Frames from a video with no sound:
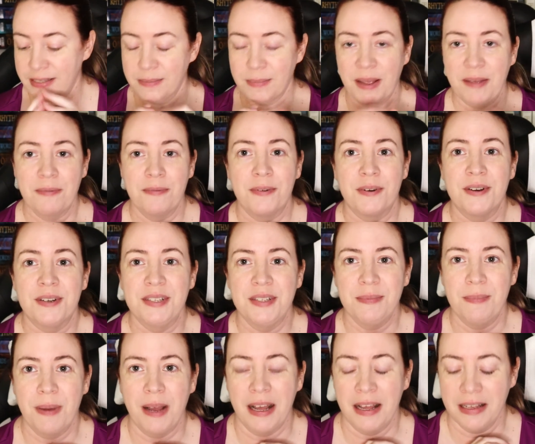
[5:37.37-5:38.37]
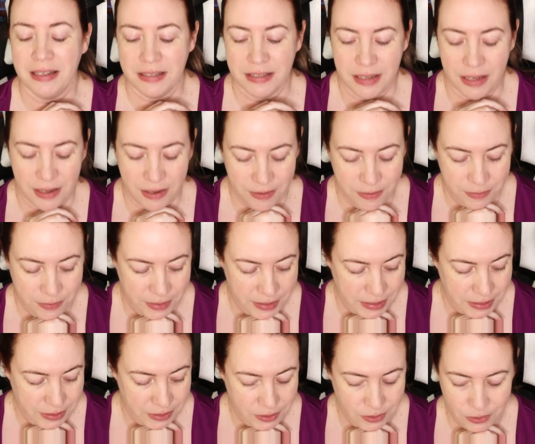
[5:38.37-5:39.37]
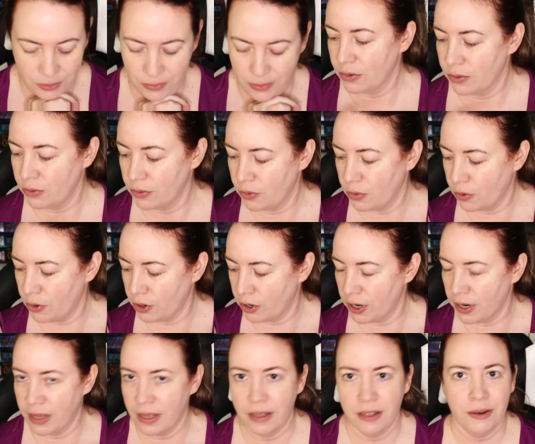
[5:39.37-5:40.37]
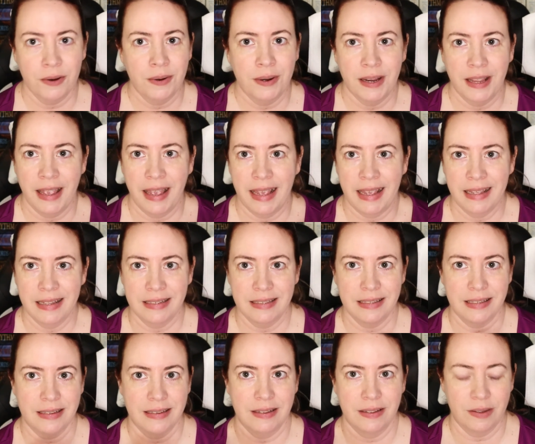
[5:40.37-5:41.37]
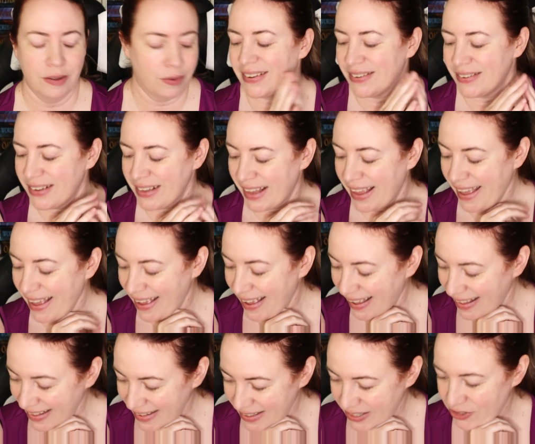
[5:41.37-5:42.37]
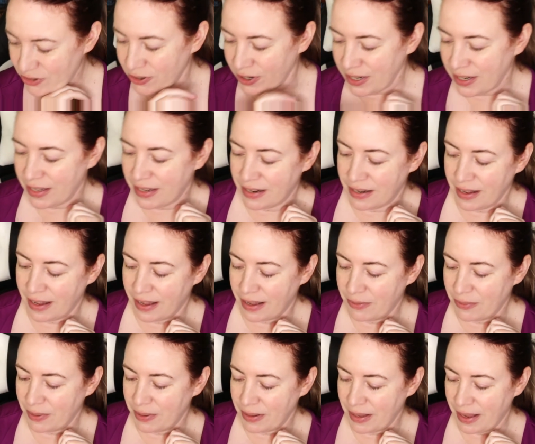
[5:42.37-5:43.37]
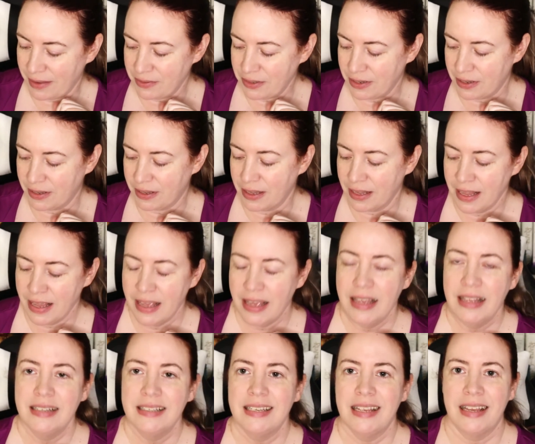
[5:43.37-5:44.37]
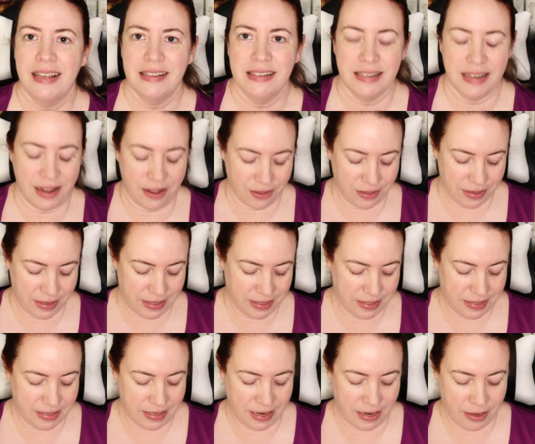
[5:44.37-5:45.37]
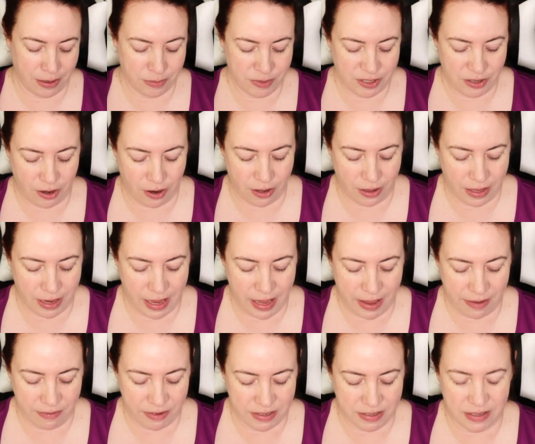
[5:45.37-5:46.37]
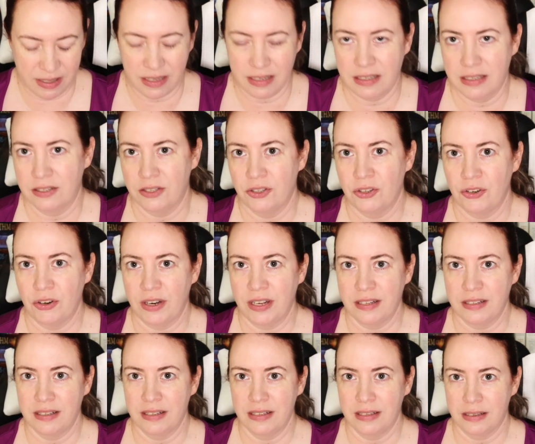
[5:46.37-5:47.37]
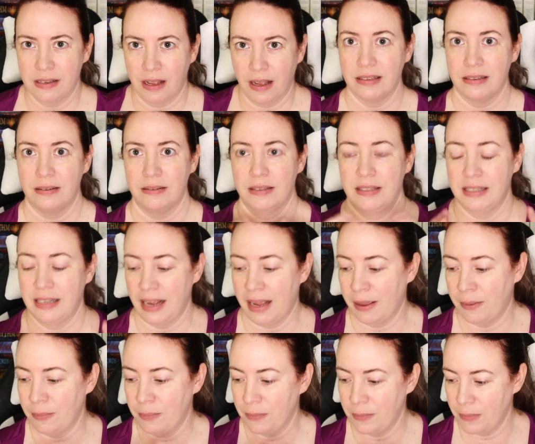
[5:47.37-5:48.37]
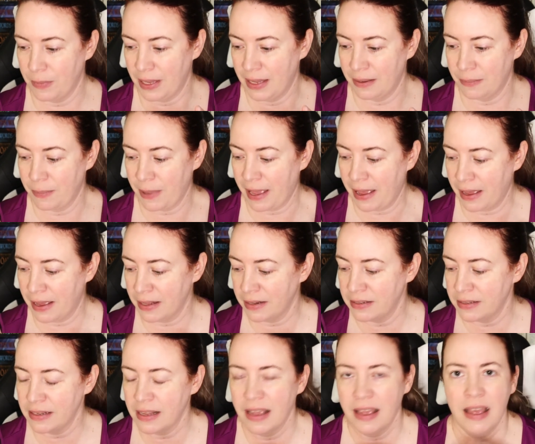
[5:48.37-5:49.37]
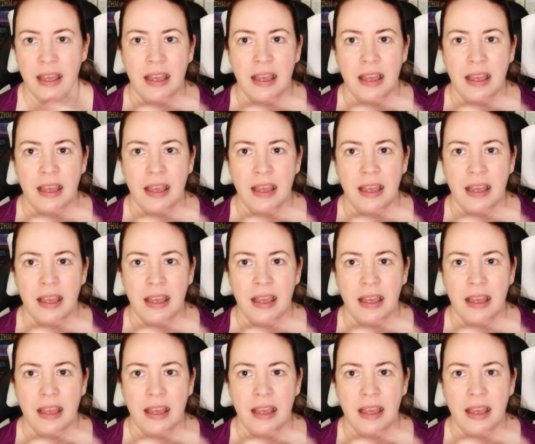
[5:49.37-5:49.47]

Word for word: is my first box of the CoraCrea. Well, yeah, I enjoyed it. I will have to test out these stamps. All I have is the Distress stamp ink pads.